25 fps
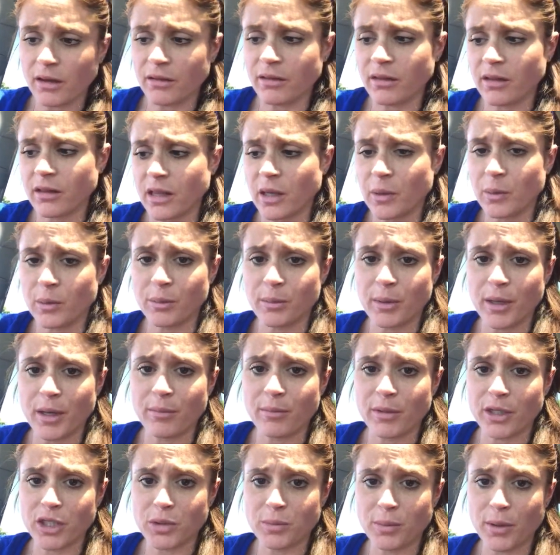I think that would be a
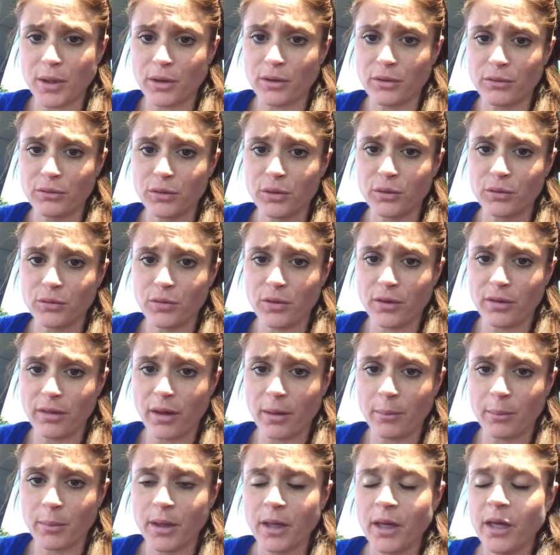much better view for
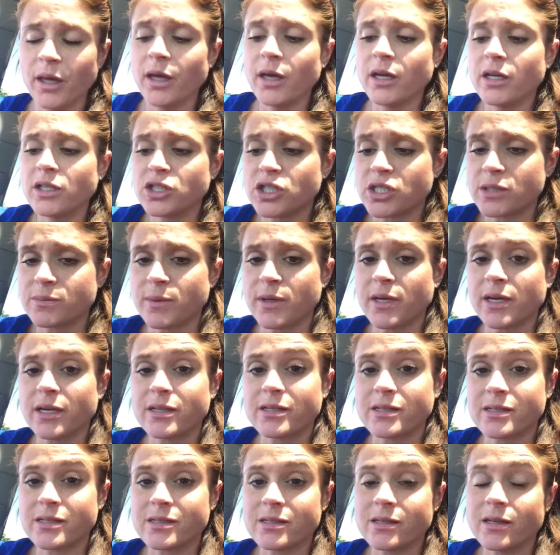them, just
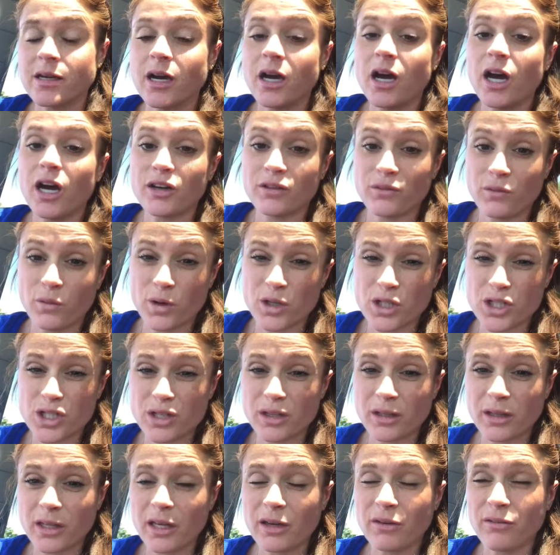because
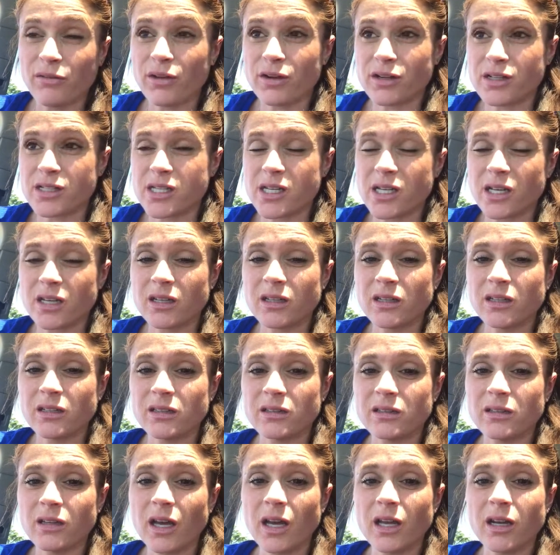unfortunately if they're sick
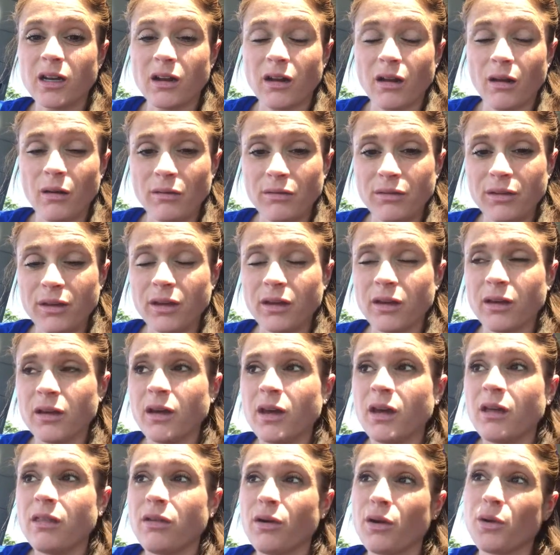and unhealthy,
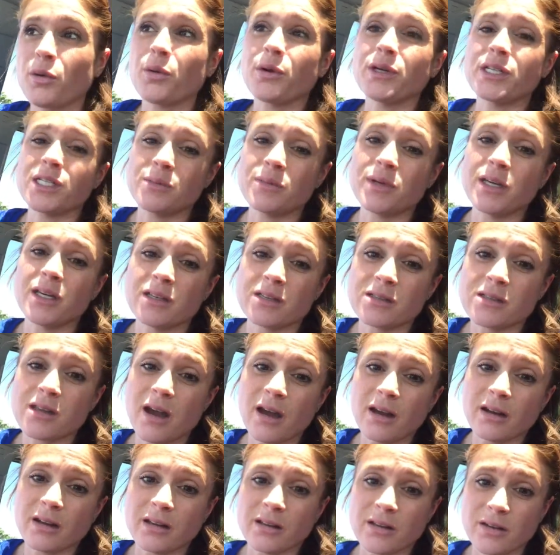they're going to be
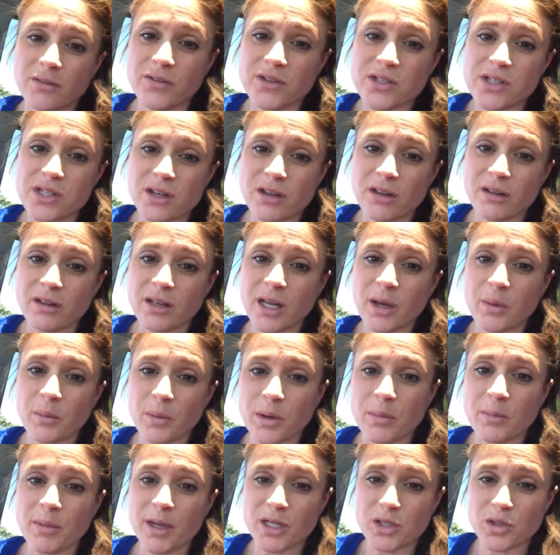inside in the facility. I
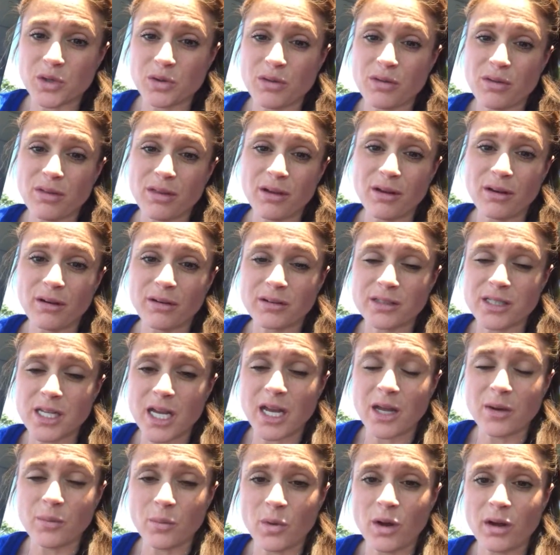want to make sure that they're
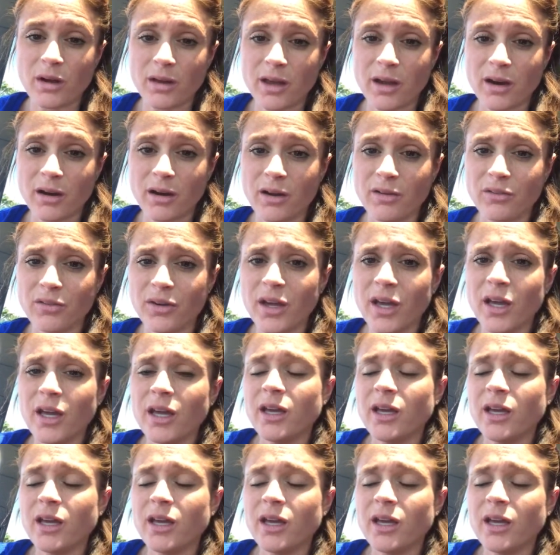taken well care of.